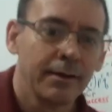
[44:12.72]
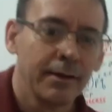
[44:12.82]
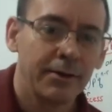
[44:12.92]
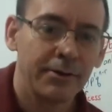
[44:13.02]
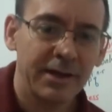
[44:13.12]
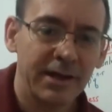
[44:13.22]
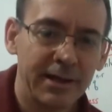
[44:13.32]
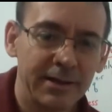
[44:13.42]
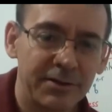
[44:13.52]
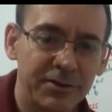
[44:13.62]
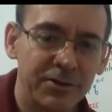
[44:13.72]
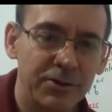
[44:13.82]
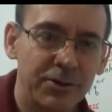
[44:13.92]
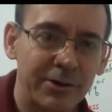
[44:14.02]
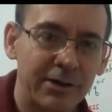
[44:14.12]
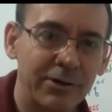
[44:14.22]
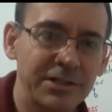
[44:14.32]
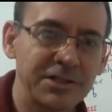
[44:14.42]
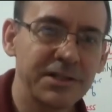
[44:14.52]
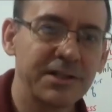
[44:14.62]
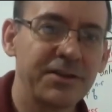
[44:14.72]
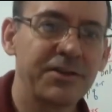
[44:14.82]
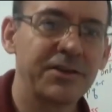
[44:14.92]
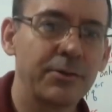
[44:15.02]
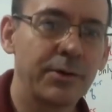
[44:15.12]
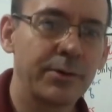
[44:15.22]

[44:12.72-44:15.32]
Okay, let's go to our question and see what we